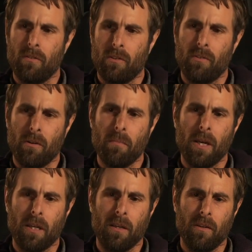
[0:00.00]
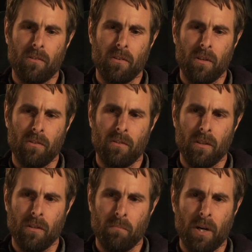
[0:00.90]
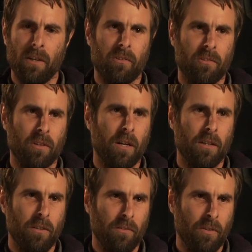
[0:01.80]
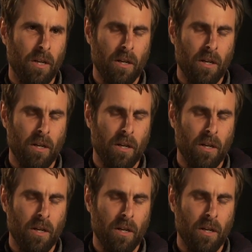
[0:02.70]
of the filmmaking is embraces a kind of